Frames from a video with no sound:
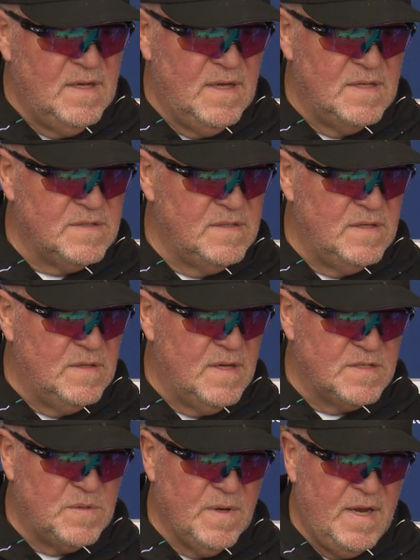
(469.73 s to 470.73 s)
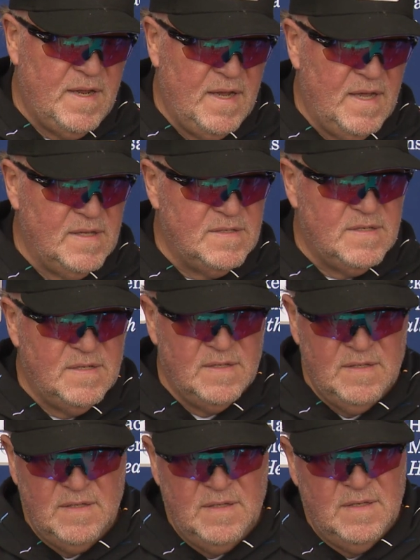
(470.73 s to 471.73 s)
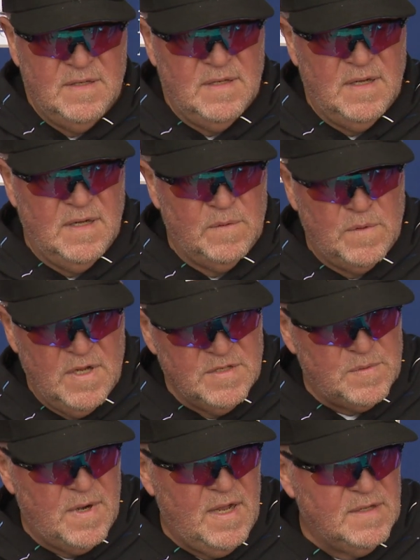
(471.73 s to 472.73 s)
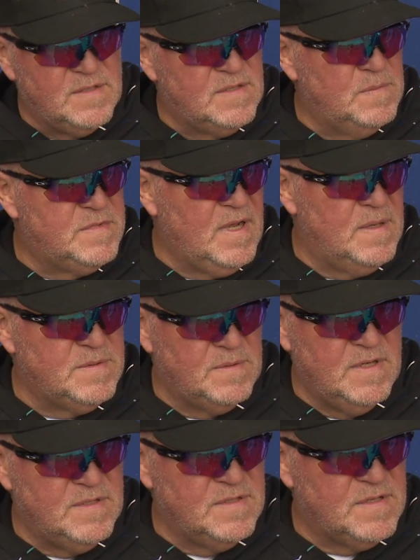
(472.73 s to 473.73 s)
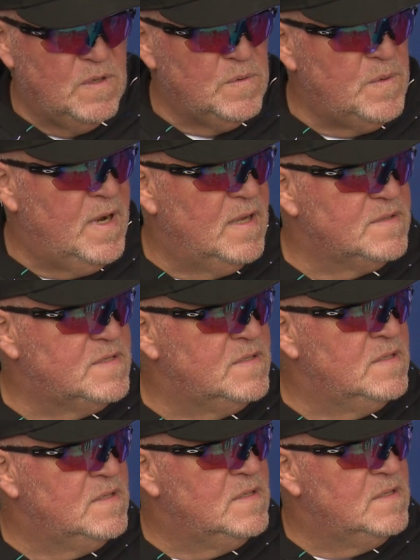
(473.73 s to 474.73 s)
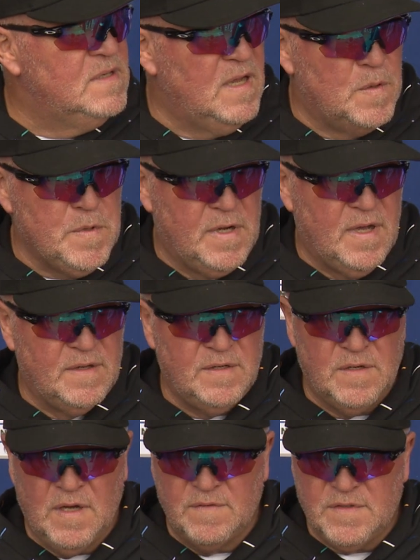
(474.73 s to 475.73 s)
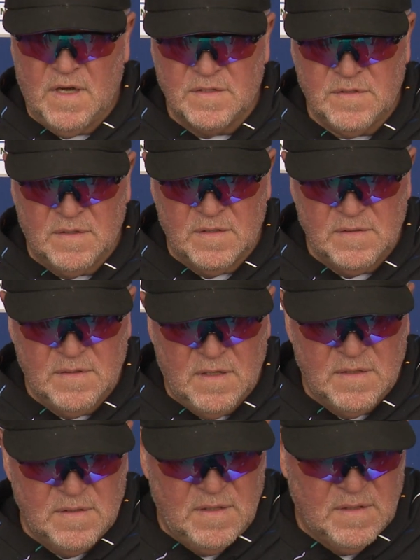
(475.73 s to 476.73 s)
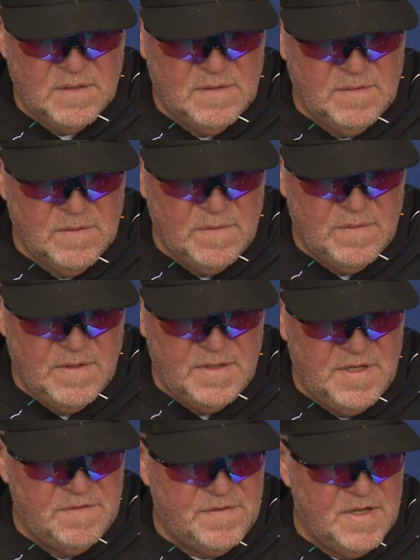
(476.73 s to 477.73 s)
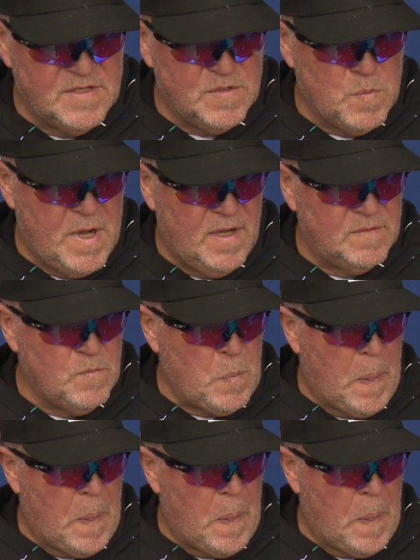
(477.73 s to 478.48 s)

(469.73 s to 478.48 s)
Has you know has great hands, uh, runs routes, sometimes runs his own routes. I mean, I you know I've talked to our, our, our the defense about